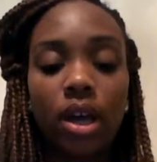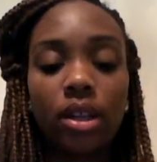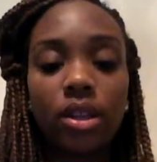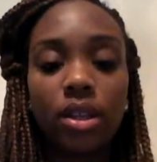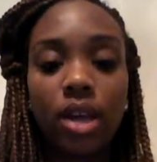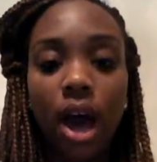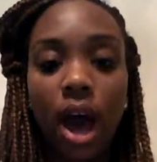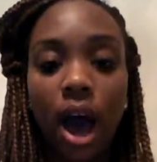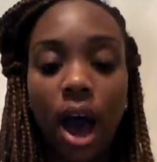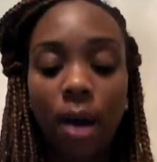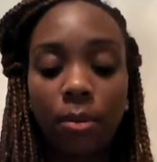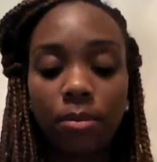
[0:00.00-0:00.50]

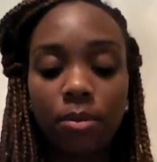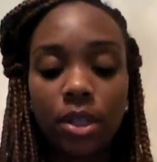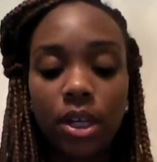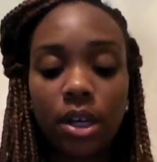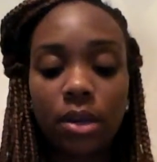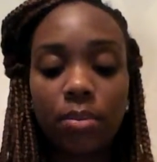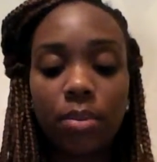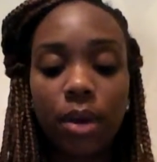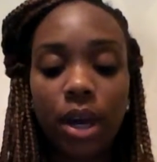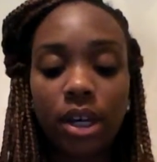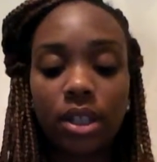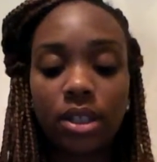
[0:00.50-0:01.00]
The
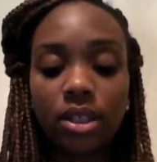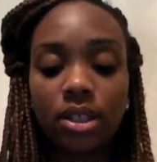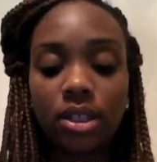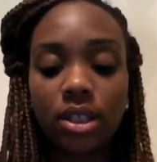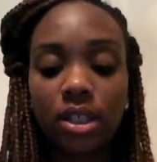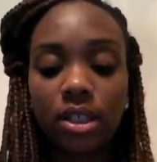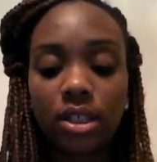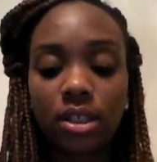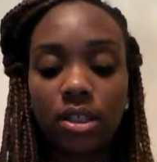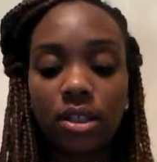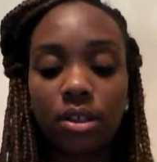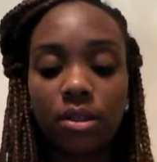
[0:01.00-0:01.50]
optic based
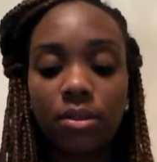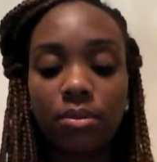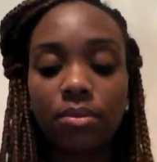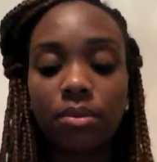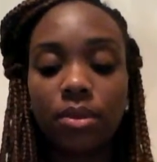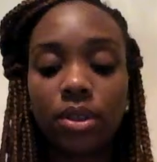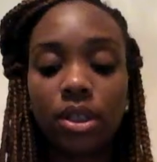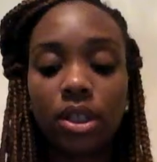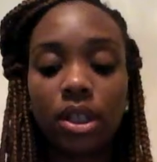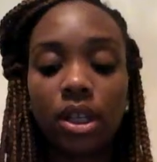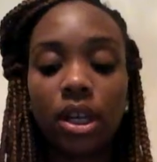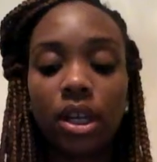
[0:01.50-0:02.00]
systems